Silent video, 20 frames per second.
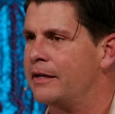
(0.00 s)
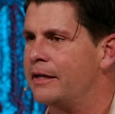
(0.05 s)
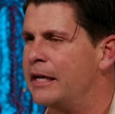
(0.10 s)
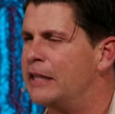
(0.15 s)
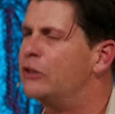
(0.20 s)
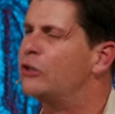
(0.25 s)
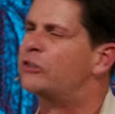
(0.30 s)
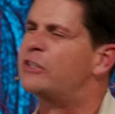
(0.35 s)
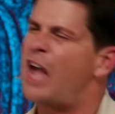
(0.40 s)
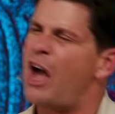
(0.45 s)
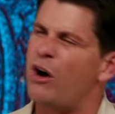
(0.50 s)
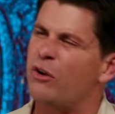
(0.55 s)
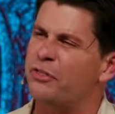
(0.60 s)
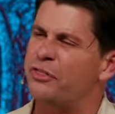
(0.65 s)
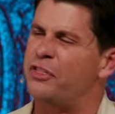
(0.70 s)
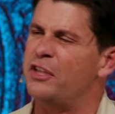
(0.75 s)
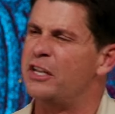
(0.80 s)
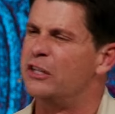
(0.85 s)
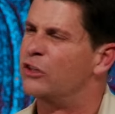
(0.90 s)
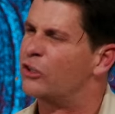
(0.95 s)
It looked
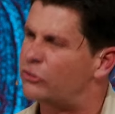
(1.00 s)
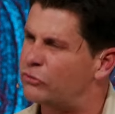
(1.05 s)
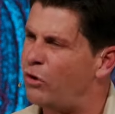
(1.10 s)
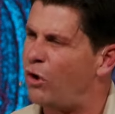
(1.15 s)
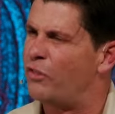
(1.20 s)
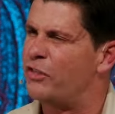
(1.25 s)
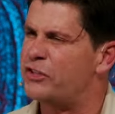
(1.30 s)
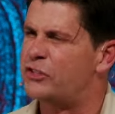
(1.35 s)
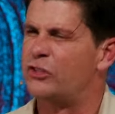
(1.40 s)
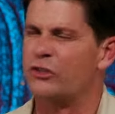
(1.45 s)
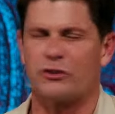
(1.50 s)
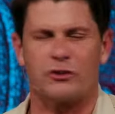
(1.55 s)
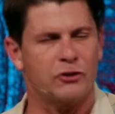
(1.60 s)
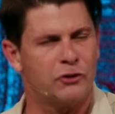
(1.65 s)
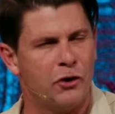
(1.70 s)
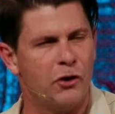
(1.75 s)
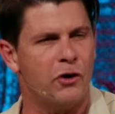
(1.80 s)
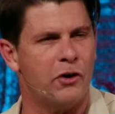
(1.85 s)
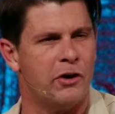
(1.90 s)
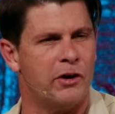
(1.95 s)
healthy. It looked, oh, this looks
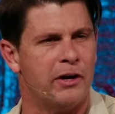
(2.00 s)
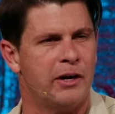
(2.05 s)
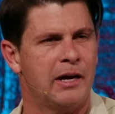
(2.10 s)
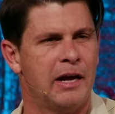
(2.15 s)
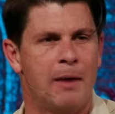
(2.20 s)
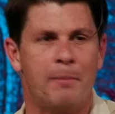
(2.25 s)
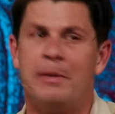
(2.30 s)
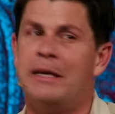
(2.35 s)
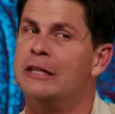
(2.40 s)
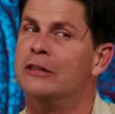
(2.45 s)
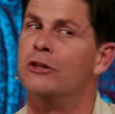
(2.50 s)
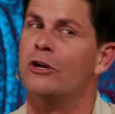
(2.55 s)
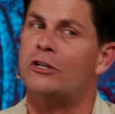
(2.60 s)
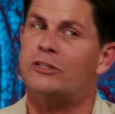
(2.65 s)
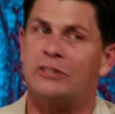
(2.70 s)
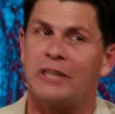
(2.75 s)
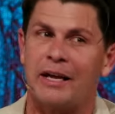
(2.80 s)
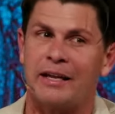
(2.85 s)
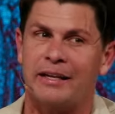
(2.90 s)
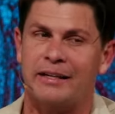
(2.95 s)
good. I mean, he
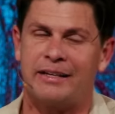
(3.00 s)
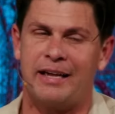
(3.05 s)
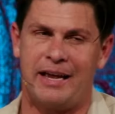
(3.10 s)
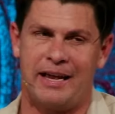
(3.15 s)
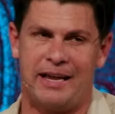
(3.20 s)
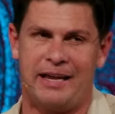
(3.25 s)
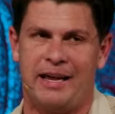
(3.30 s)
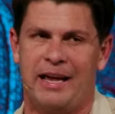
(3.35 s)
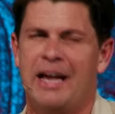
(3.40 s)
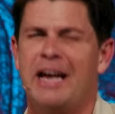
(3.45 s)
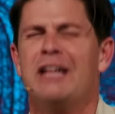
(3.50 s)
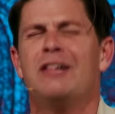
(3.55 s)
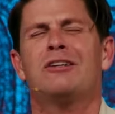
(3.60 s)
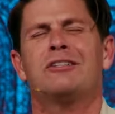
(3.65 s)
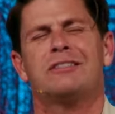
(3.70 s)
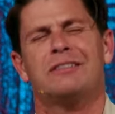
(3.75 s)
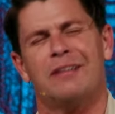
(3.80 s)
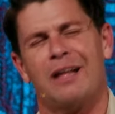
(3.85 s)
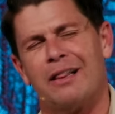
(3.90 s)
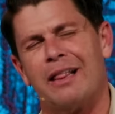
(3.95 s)
looks like a king. He
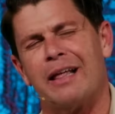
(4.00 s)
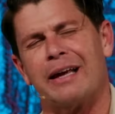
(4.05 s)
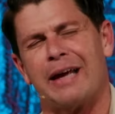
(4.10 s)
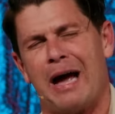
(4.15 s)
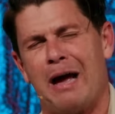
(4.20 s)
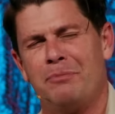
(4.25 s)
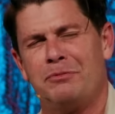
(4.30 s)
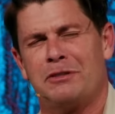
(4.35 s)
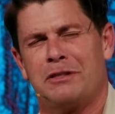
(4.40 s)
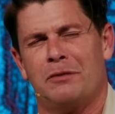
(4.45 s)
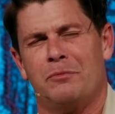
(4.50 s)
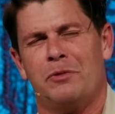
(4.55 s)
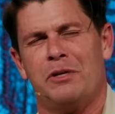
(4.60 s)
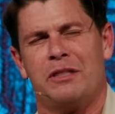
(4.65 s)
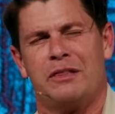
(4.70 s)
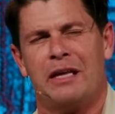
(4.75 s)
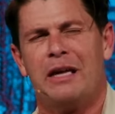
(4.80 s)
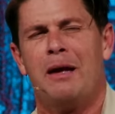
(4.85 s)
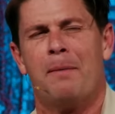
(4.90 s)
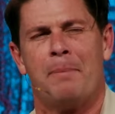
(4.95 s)
looks a lot like Absalom when you
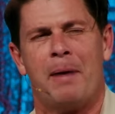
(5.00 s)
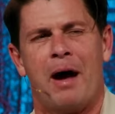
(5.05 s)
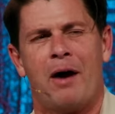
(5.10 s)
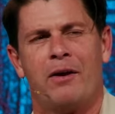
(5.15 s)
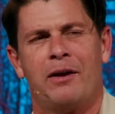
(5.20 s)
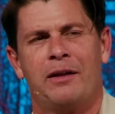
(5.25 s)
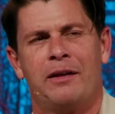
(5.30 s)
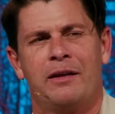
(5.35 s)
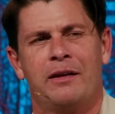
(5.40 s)
think about it.